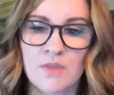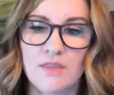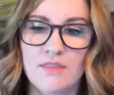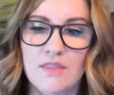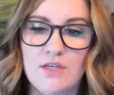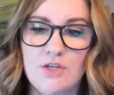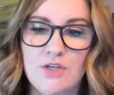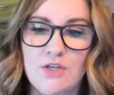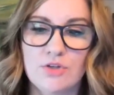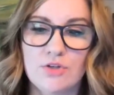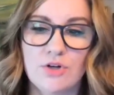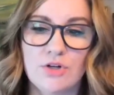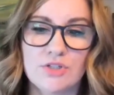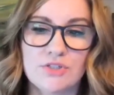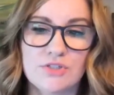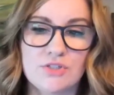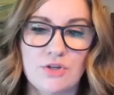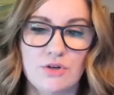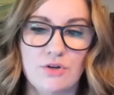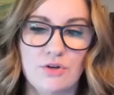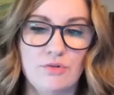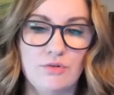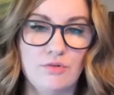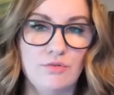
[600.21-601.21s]
Then you can
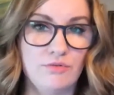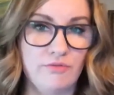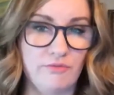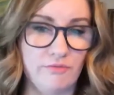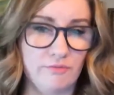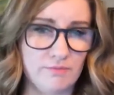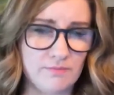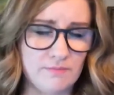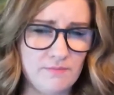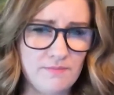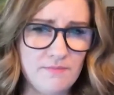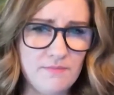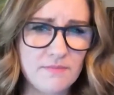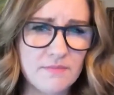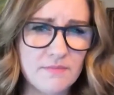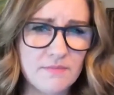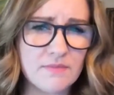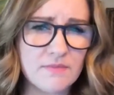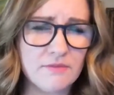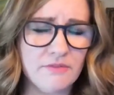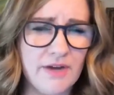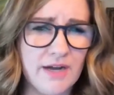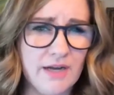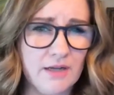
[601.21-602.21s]
also
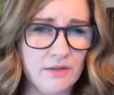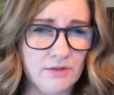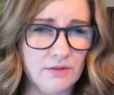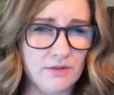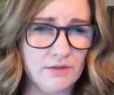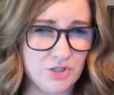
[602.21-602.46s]
file a